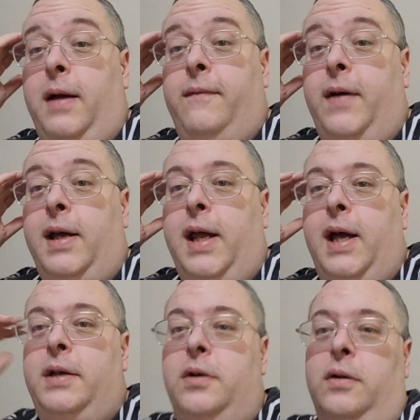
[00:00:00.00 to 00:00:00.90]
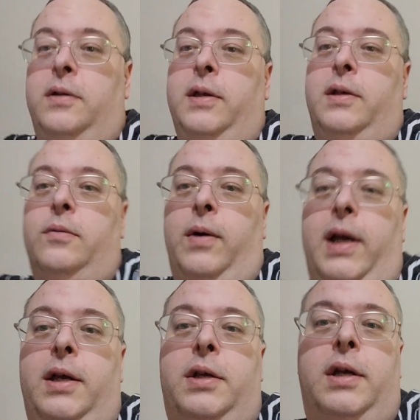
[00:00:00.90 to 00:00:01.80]
financial
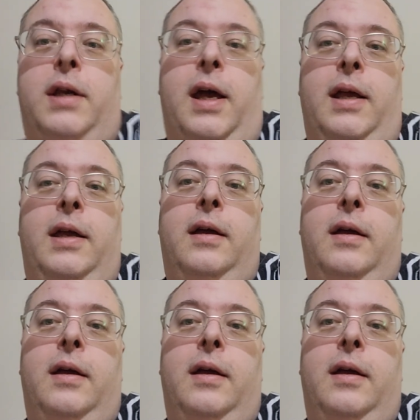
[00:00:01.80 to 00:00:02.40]
situation, I